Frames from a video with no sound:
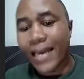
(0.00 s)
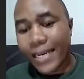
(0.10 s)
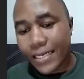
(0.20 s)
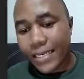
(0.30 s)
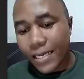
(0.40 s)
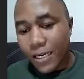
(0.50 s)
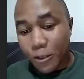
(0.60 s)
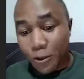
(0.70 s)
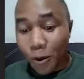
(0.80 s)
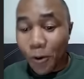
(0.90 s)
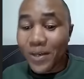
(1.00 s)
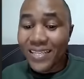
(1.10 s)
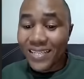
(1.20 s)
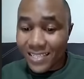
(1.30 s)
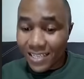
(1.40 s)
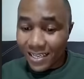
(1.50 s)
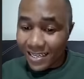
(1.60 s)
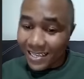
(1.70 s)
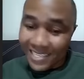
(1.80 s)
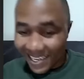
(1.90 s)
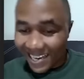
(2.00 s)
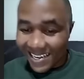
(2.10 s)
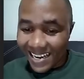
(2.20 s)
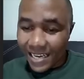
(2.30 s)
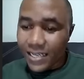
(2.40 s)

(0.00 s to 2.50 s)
and so is East London.